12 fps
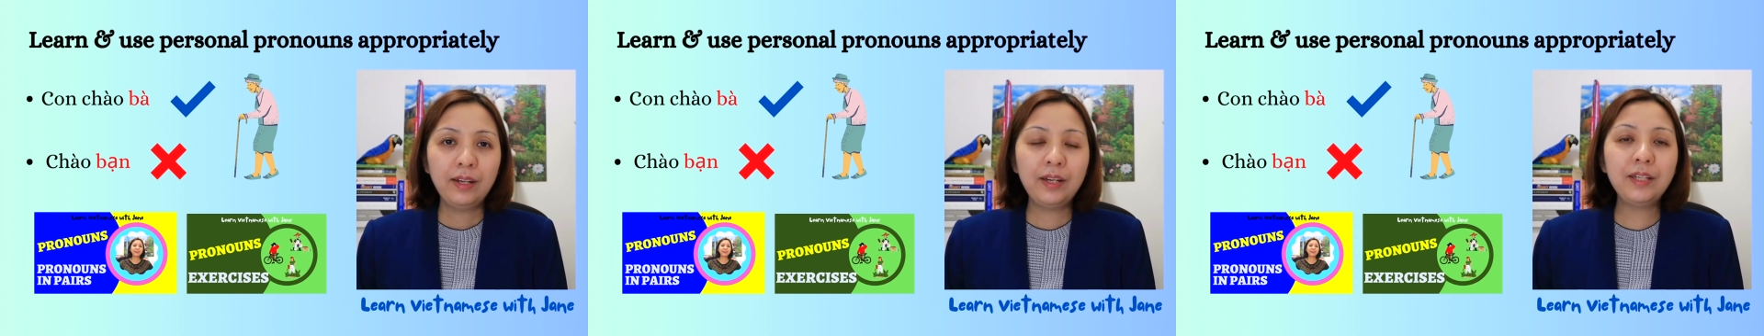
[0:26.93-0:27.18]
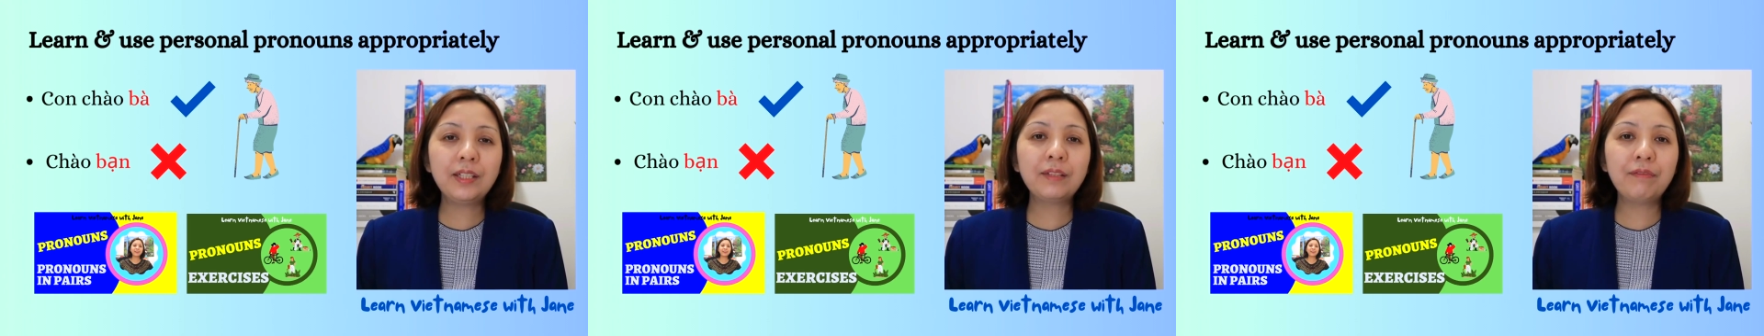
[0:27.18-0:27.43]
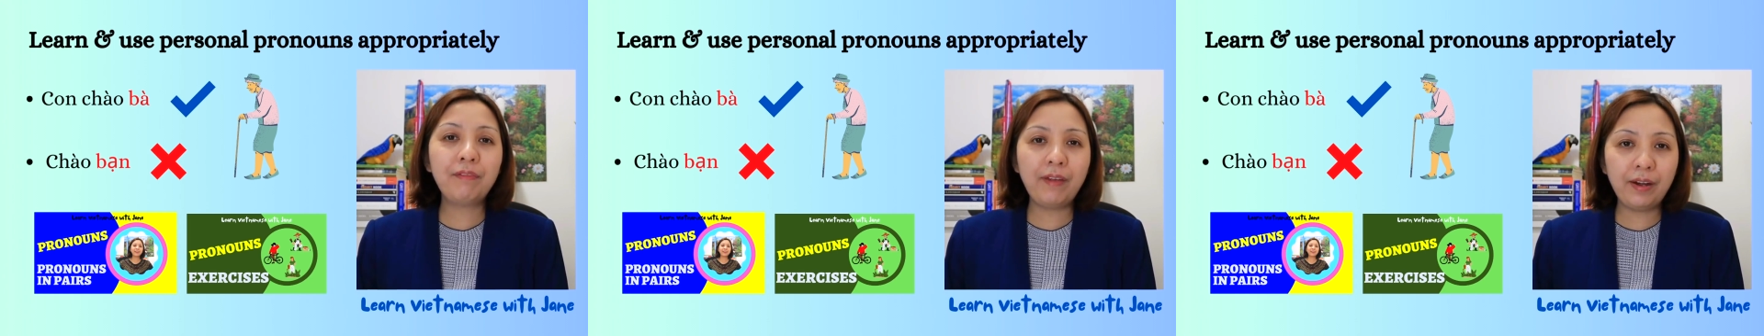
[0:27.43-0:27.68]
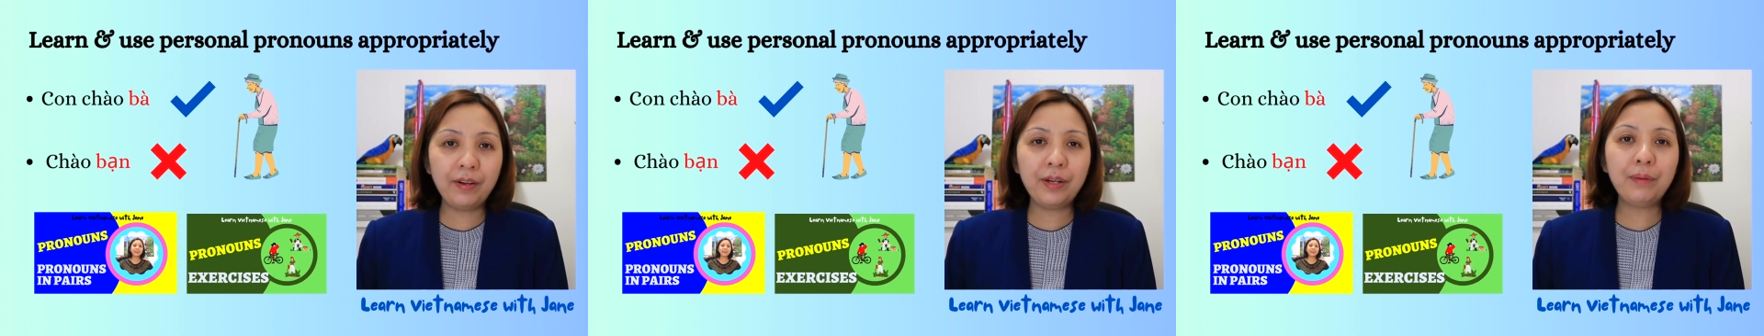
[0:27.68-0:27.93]
is
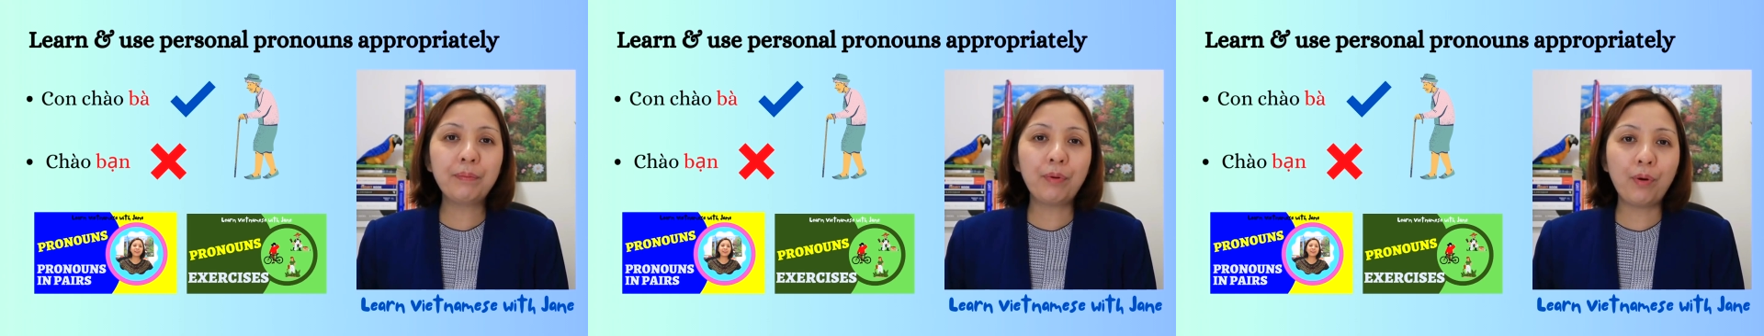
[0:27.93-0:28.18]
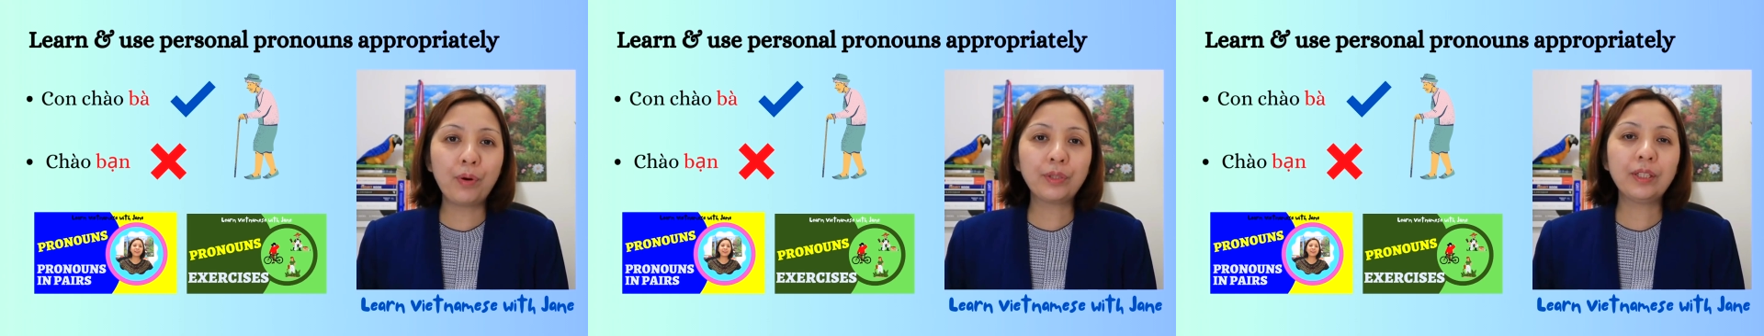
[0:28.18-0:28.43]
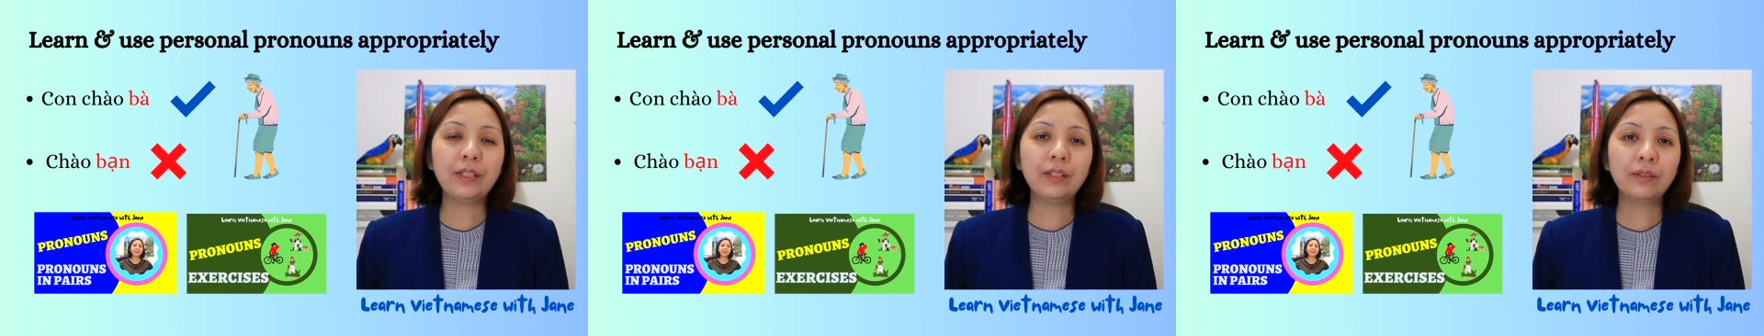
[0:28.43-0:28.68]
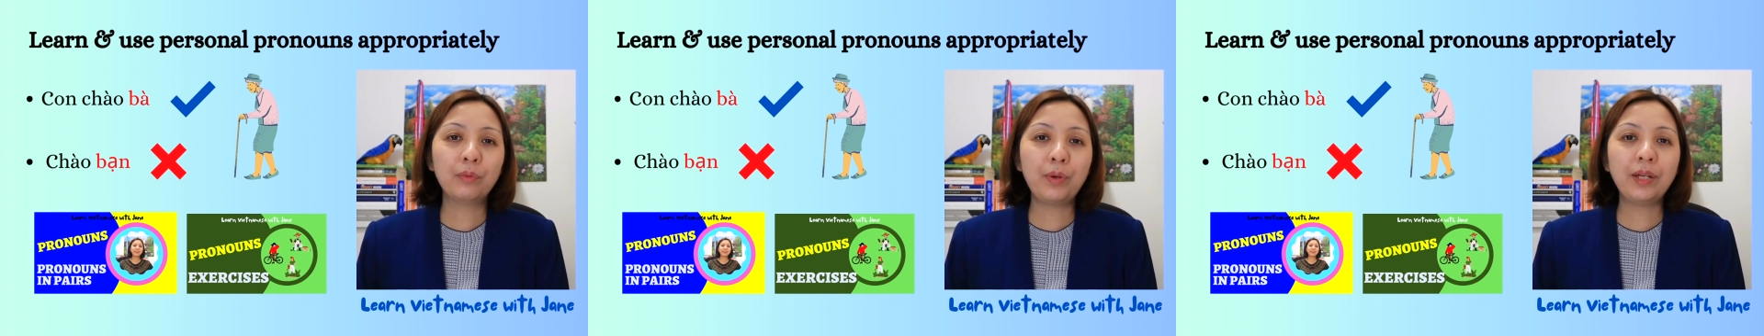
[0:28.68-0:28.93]
very
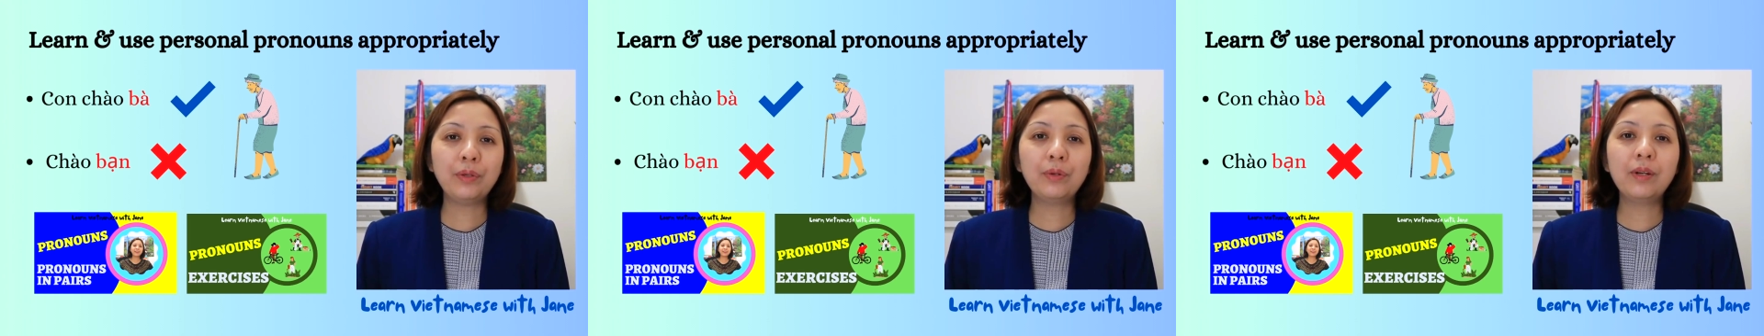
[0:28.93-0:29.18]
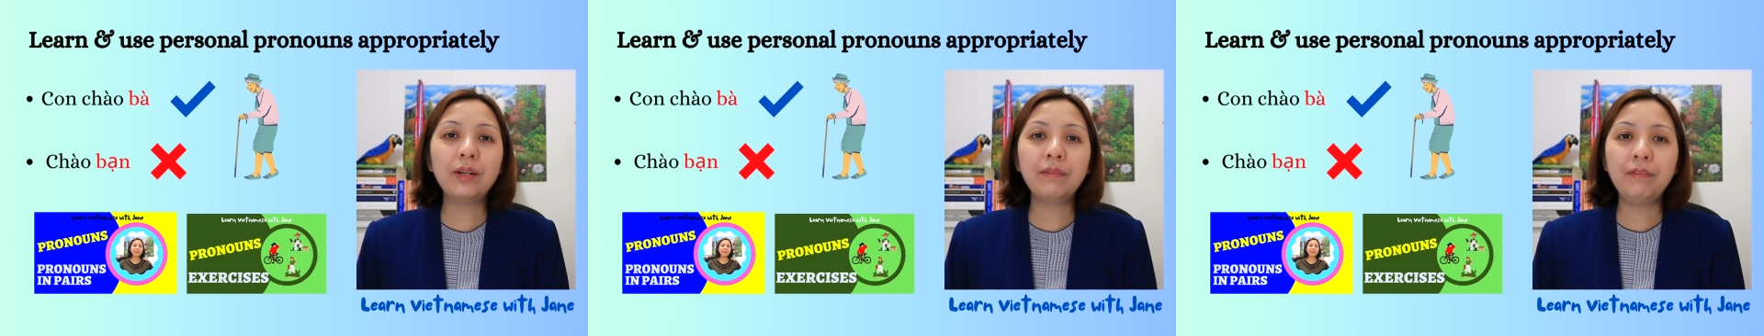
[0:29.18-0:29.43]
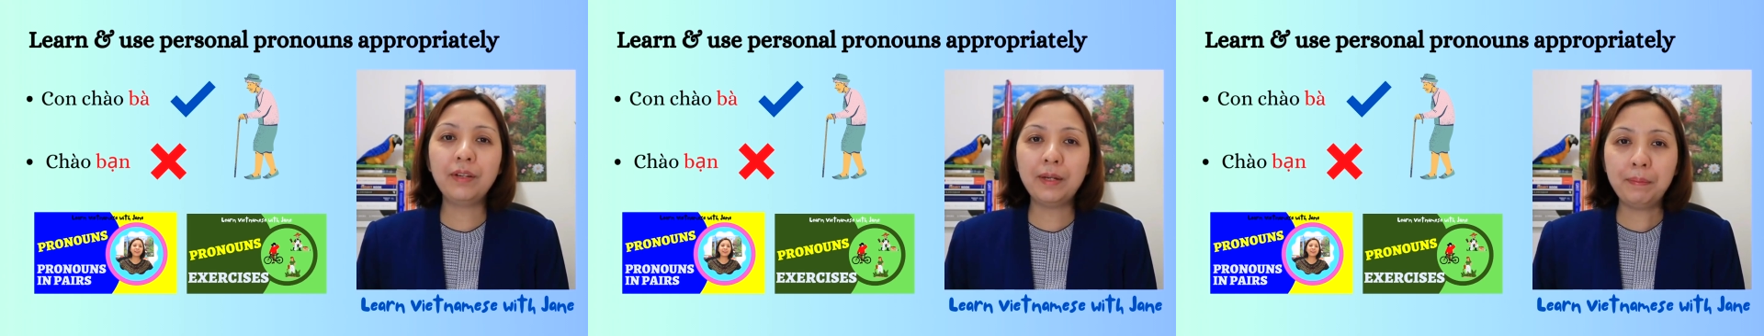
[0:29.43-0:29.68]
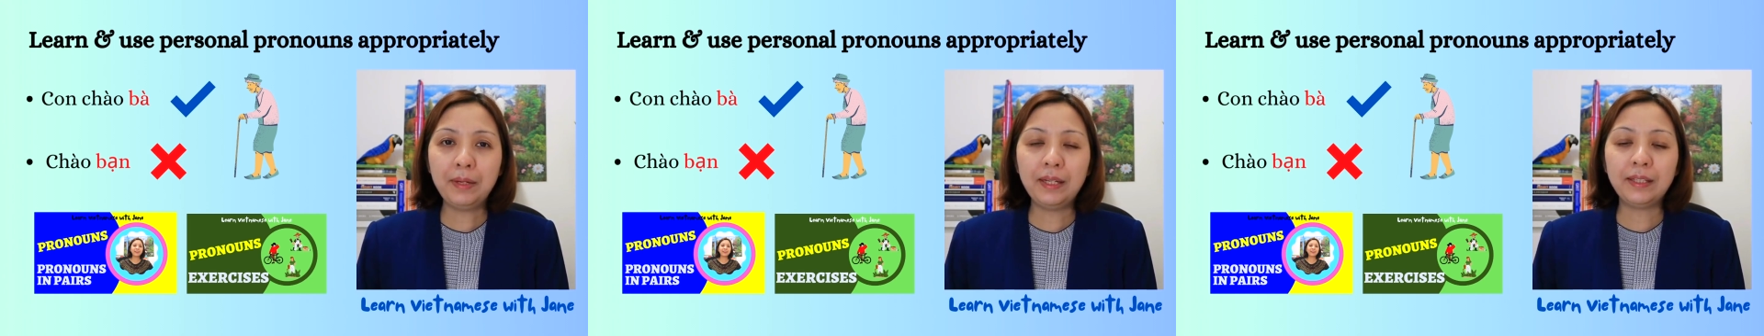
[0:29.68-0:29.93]
important when you learn
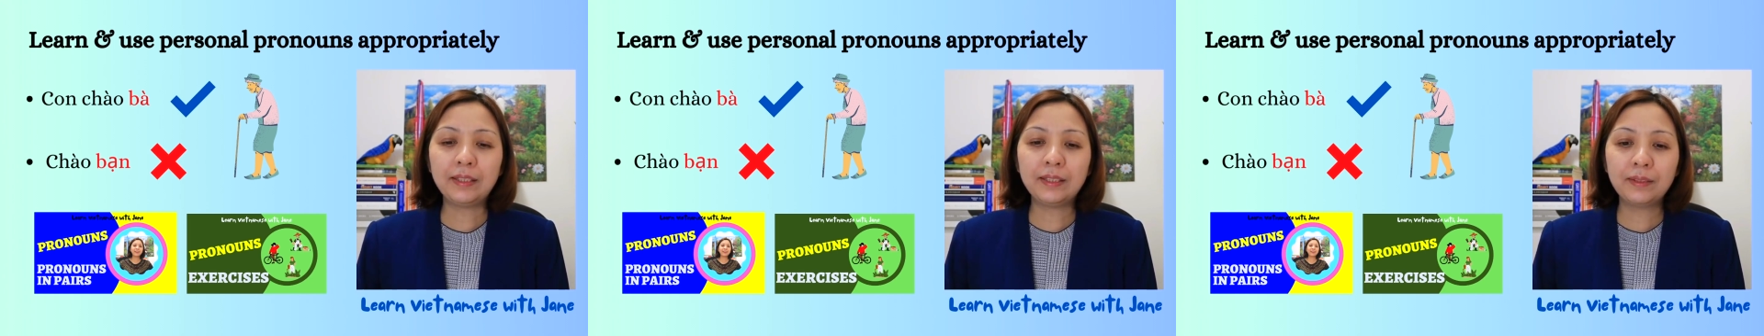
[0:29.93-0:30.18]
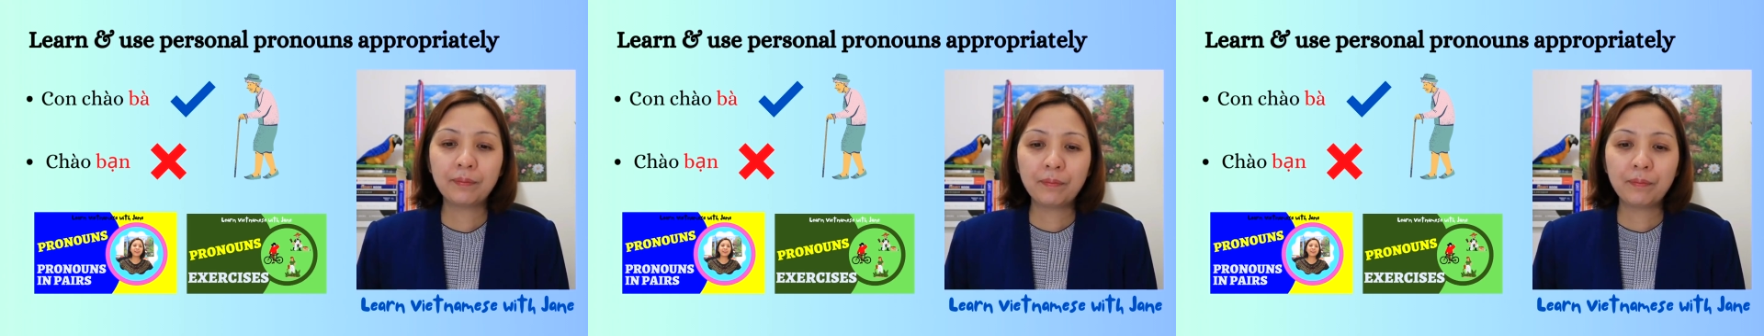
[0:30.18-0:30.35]
Vietnamese.